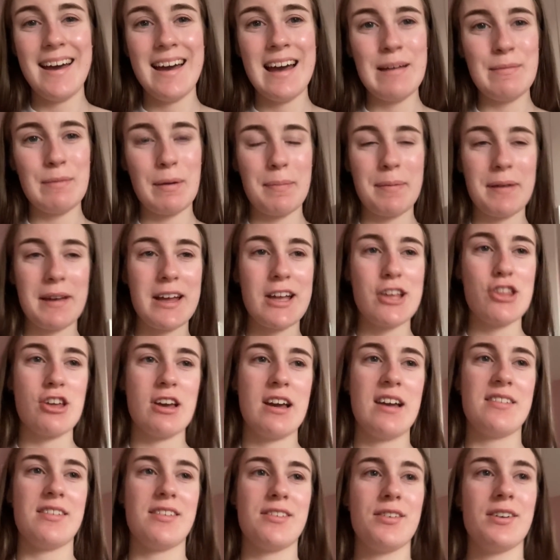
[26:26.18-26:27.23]
in my
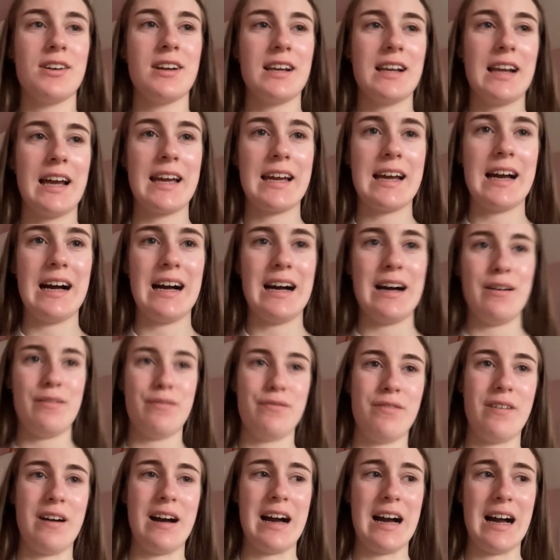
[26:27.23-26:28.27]
pjs it's only like half
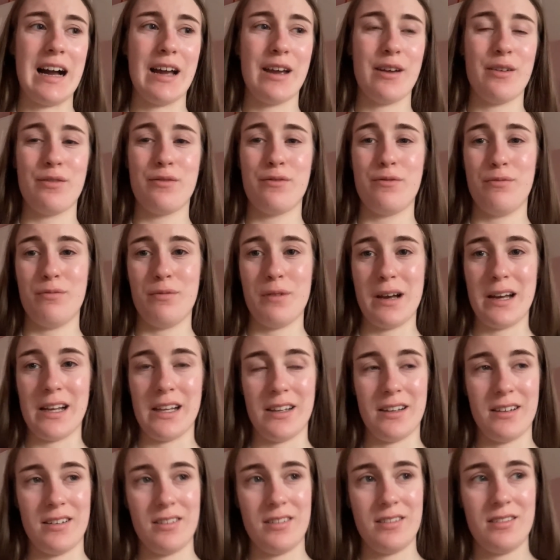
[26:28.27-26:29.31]
five
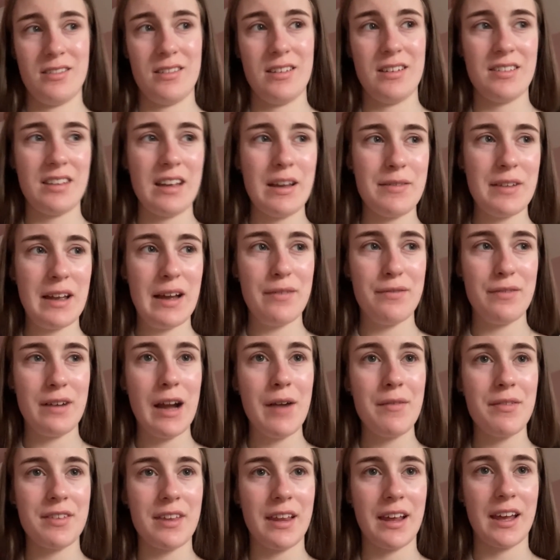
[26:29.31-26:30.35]
well is it even half five
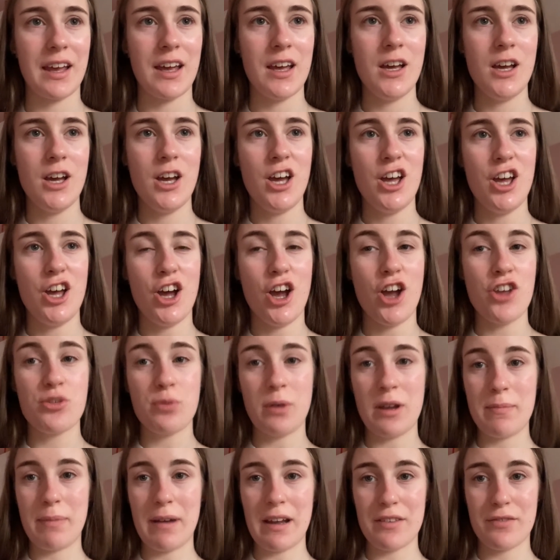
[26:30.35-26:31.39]
it's like
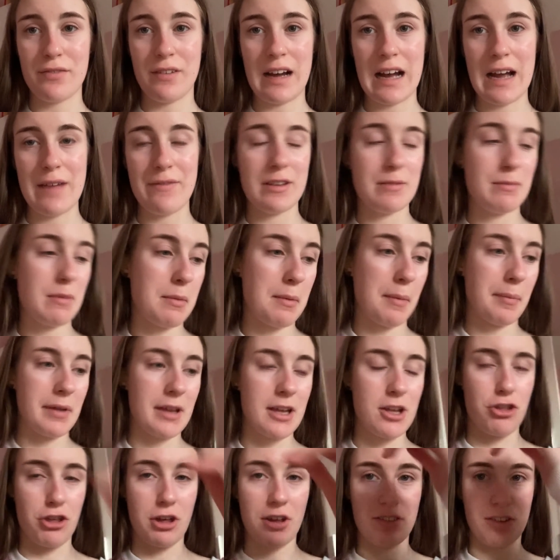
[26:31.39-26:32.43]
20 past five and I'm on my
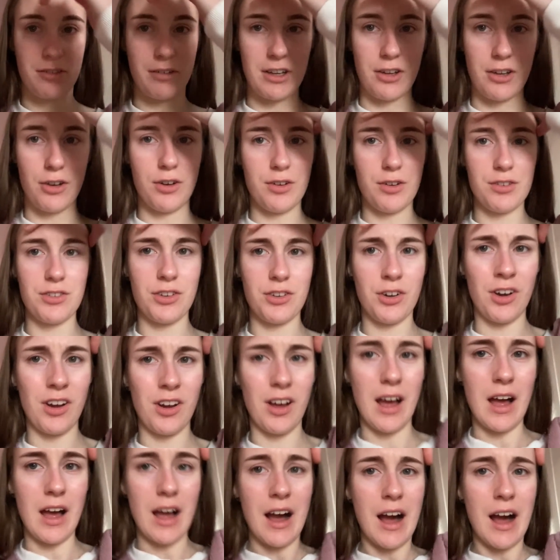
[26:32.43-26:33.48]
PJs already. Also,
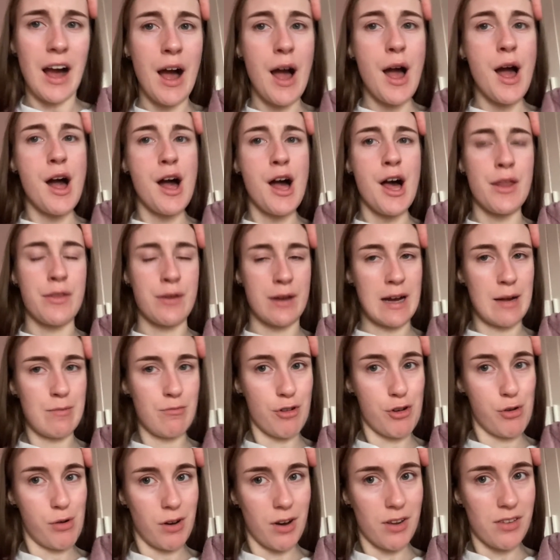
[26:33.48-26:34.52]
the camera
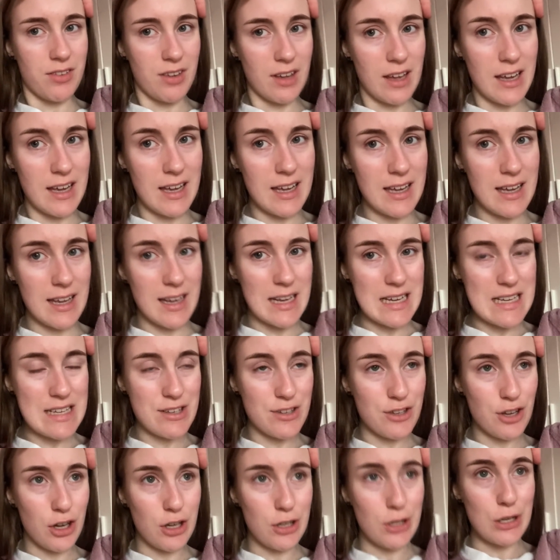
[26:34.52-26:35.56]
quality is
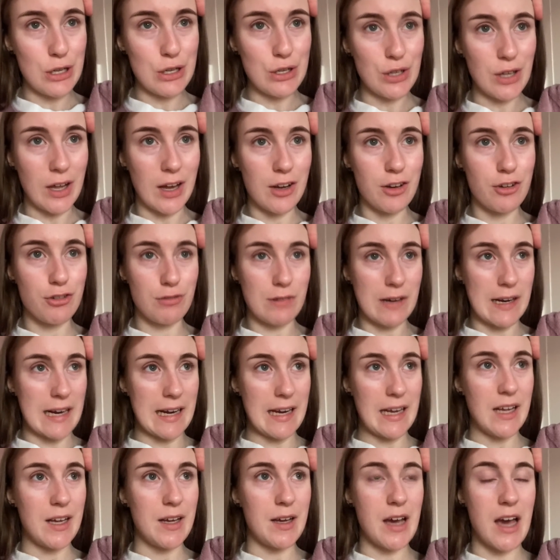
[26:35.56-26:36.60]
not that
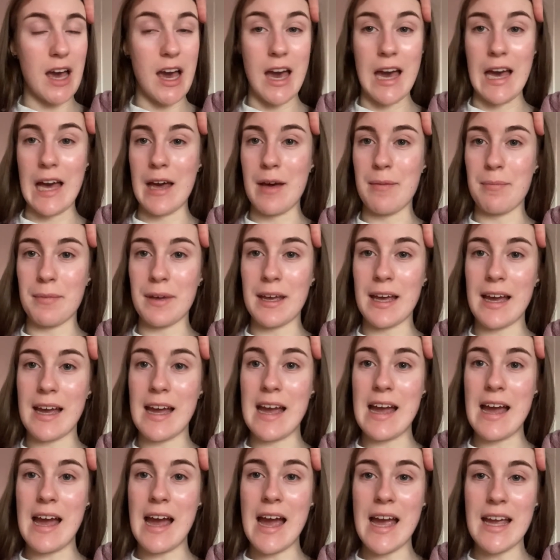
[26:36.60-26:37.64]
great. Um,
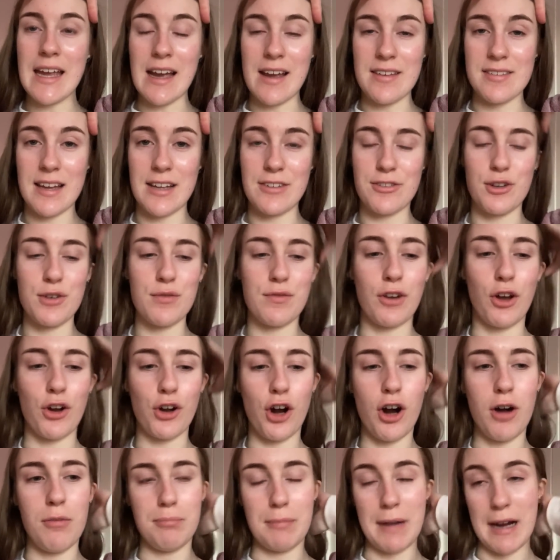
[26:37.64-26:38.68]
yes, I do vlog
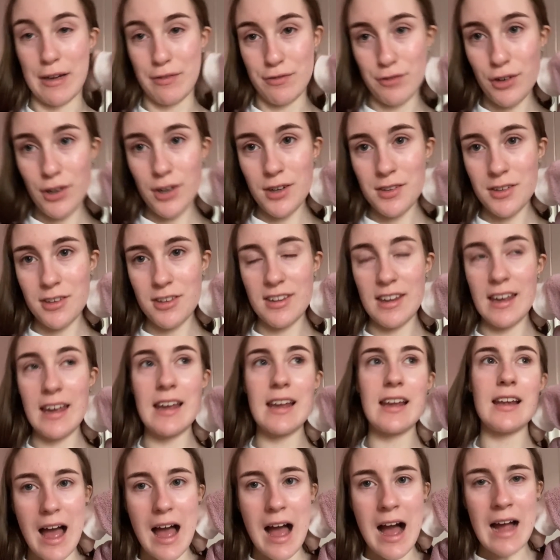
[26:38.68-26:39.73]
on my phone
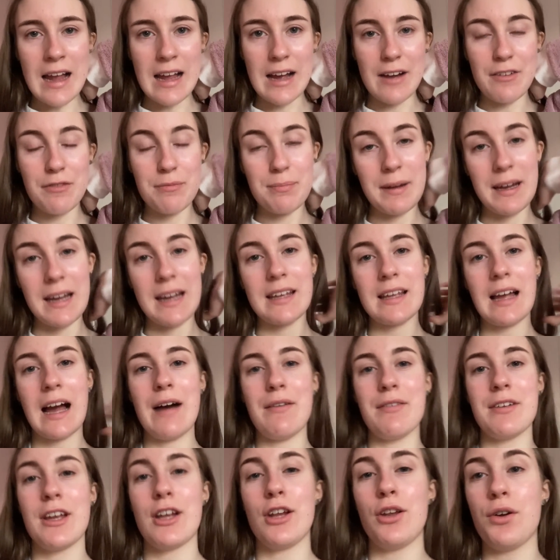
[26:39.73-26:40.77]
still. I have been
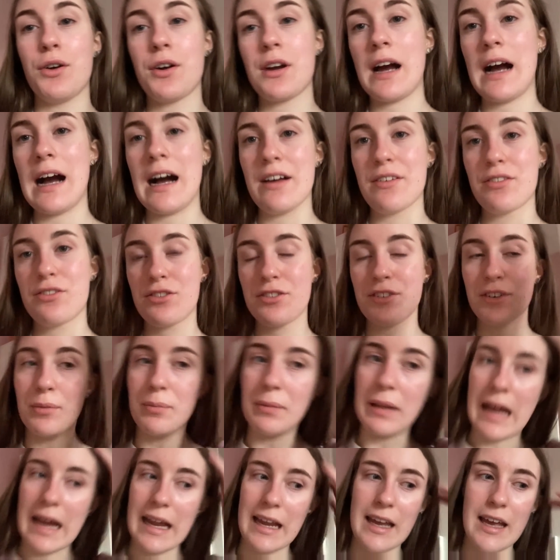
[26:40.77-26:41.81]
having a look at some
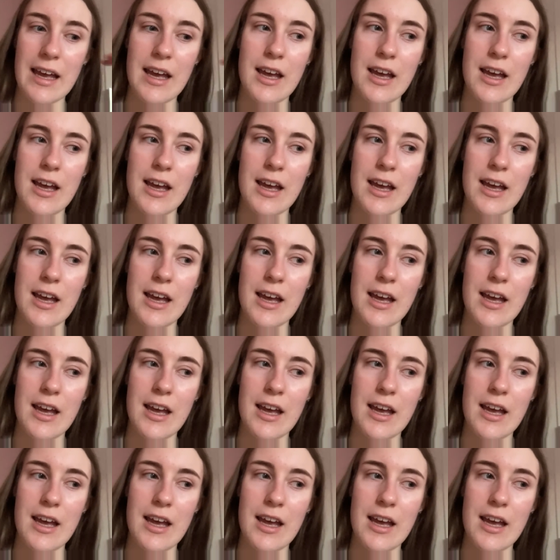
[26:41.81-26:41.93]
like